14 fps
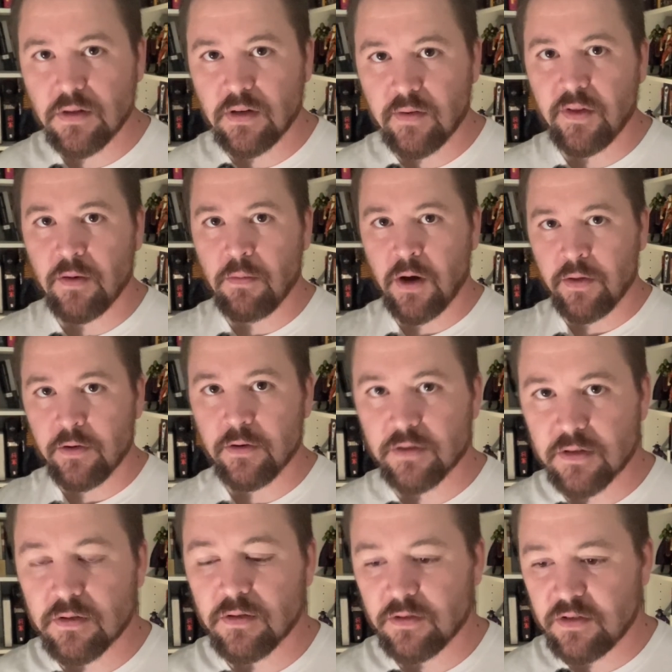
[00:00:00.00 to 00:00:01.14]
of the
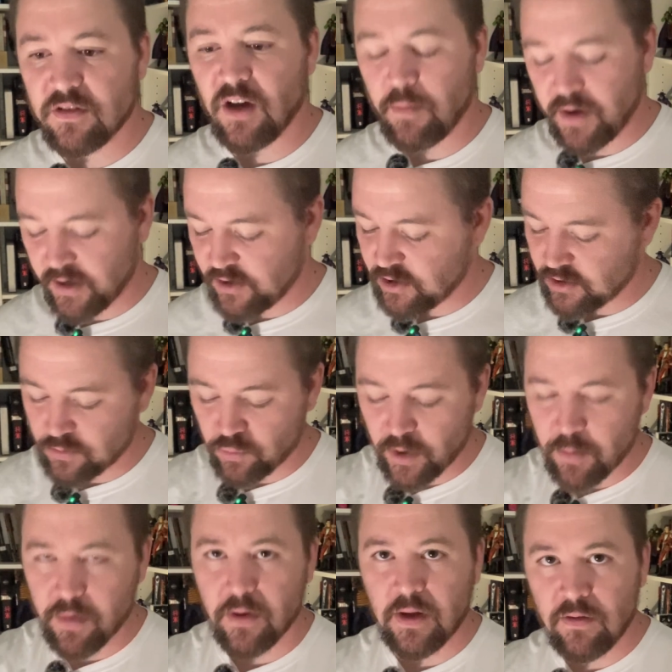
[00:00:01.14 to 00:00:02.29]
mother's stomach, just
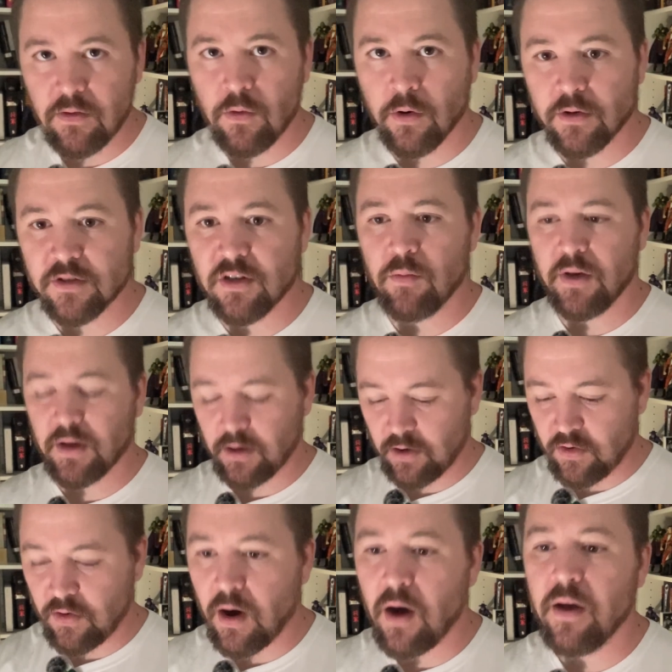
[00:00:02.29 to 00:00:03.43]
rip into her stomach and
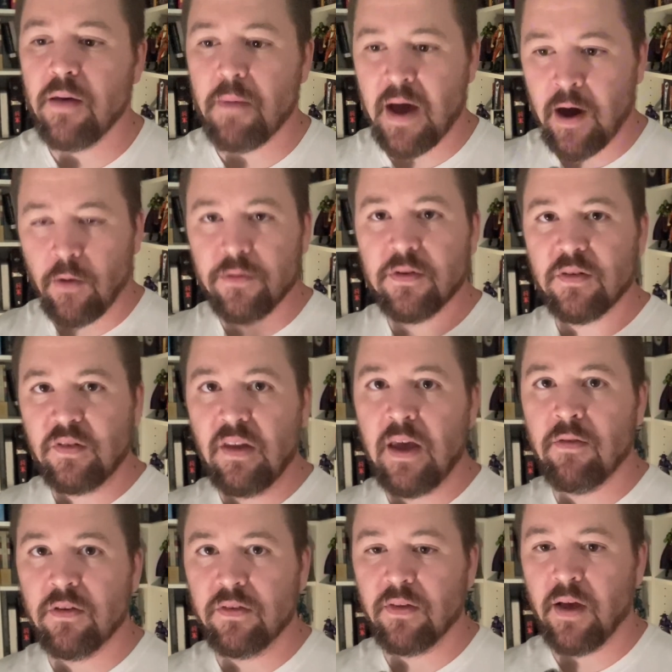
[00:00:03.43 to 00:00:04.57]
claw him out to save
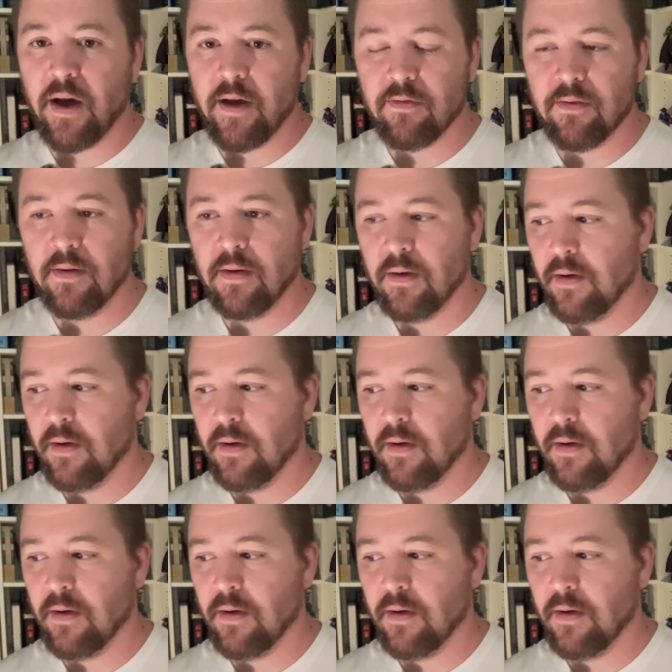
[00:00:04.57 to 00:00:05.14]
his life.